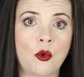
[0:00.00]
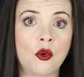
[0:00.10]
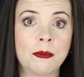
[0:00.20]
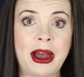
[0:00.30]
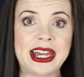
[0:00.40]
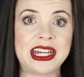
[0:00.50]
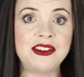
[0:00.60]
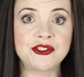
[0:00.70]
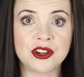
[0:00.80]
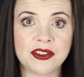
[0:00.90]
or buy
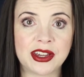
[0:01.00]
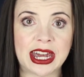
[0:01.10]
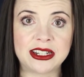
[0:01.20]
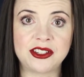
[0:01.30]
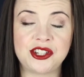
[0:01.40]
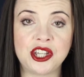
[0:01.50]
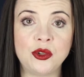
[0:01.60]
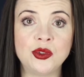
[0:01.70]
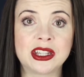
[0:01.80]
gift certificates to use